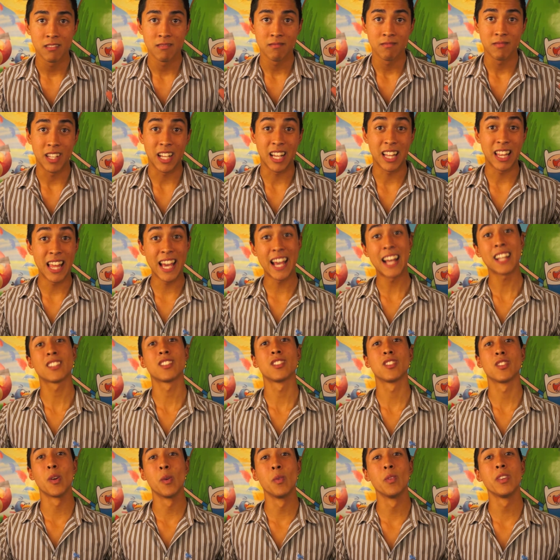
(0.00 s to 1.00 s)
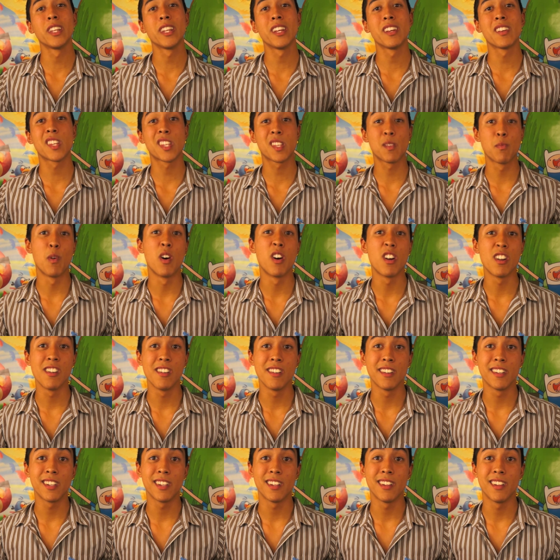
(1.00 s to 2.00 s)
the class is only as
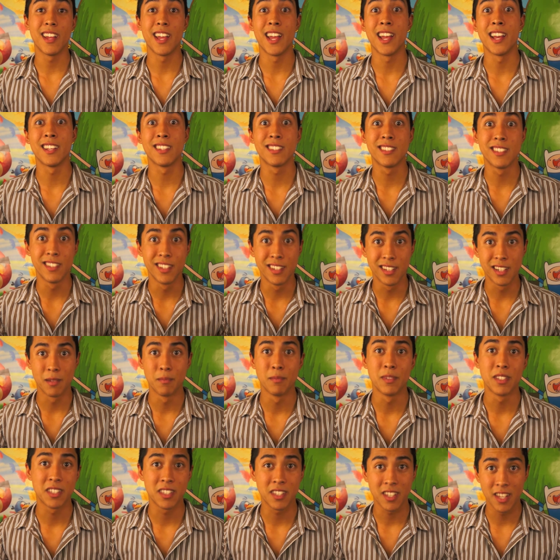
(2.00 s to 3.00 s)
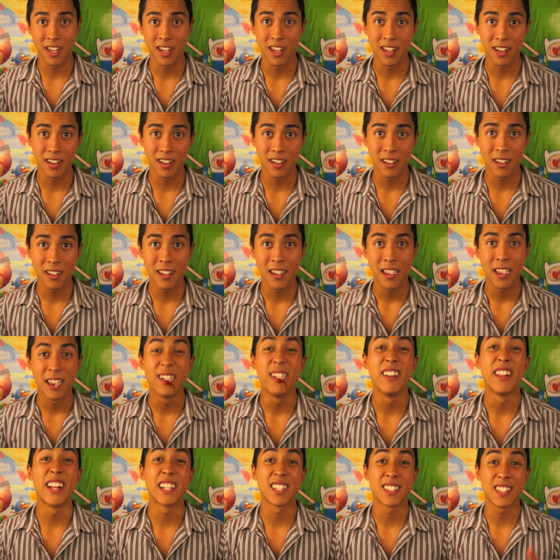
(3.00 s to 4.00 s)
smart as the dumbest kid.
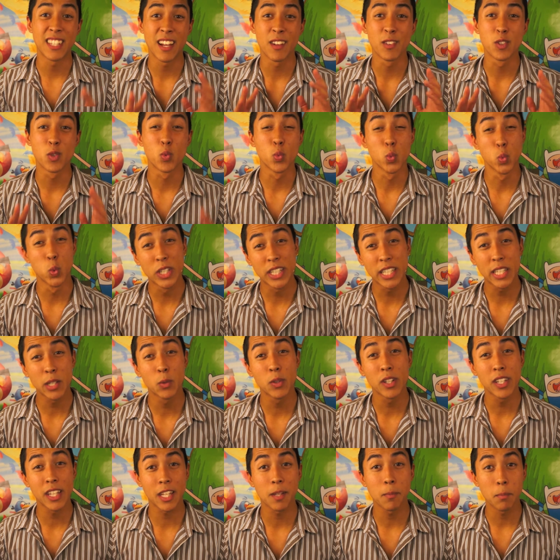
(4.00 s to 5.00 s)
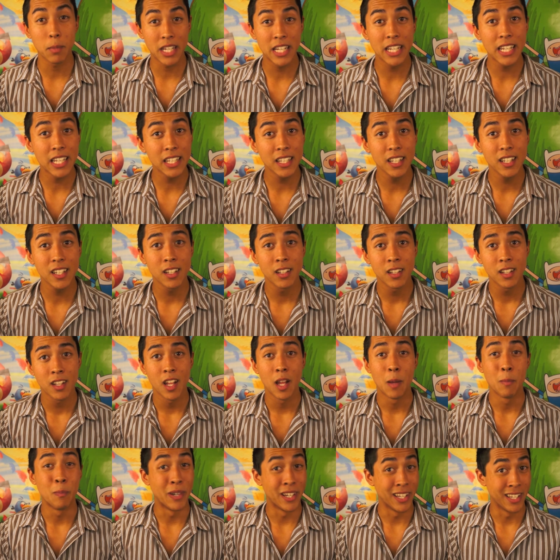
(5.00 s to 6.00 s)
Now that sounds really, really mean,
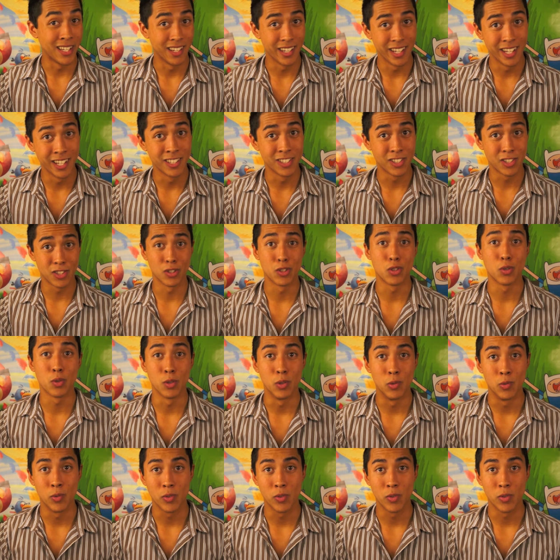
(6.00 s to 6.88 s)
but it's the truth.